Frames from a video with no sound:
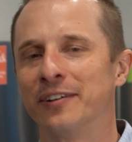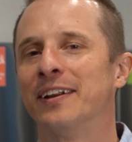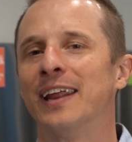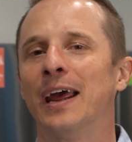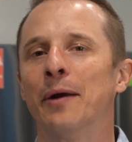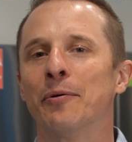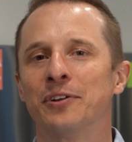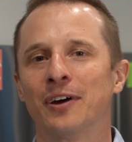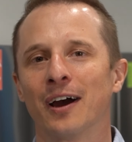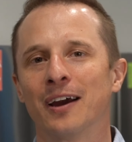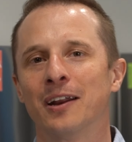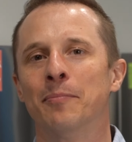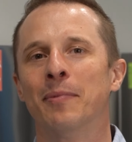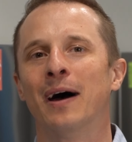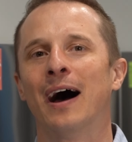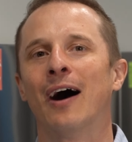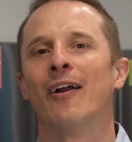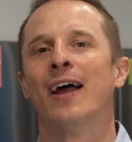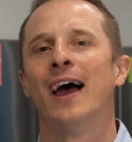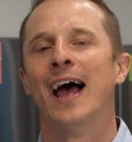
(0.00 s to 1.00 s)
Today we're talking
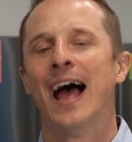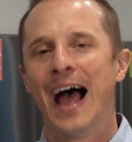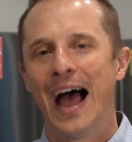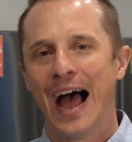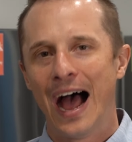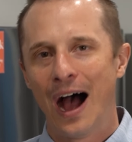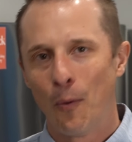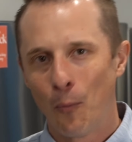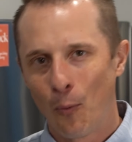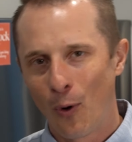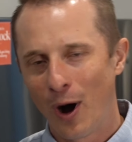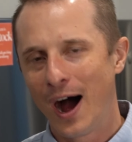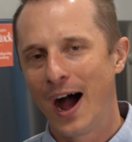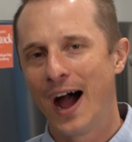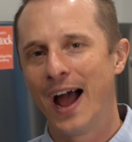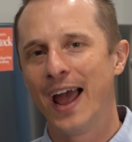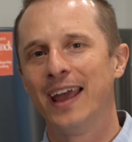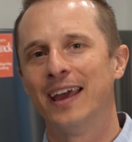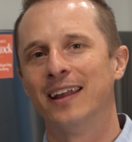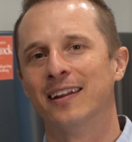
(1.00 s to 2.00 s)
about
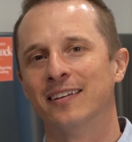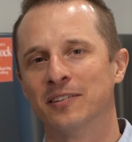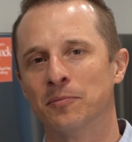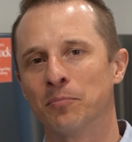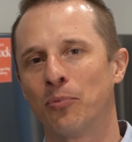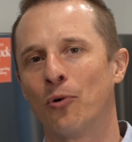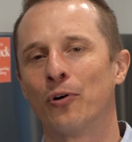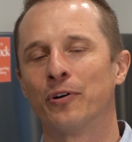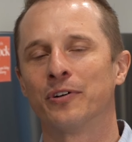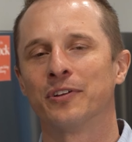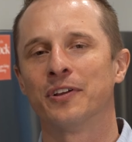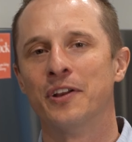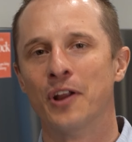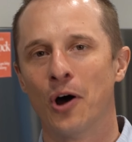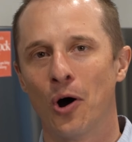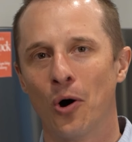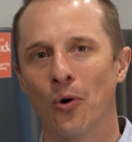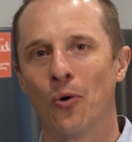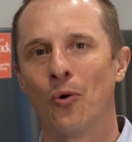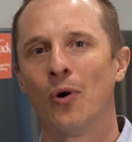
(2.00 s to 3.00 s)
why it is important to
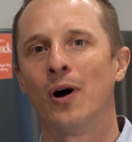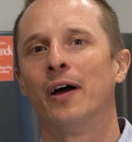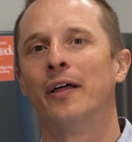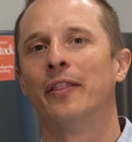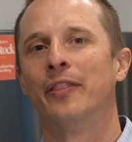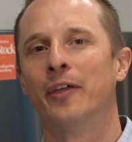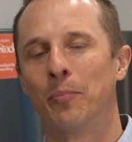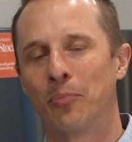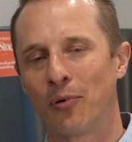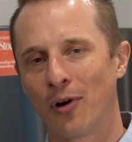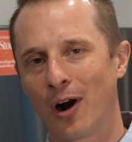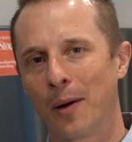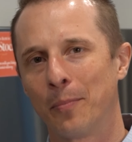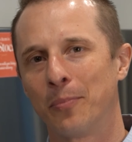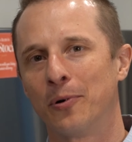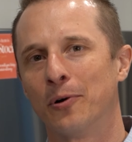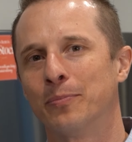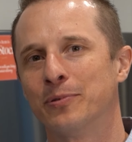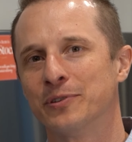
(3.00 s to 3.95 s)
know the proper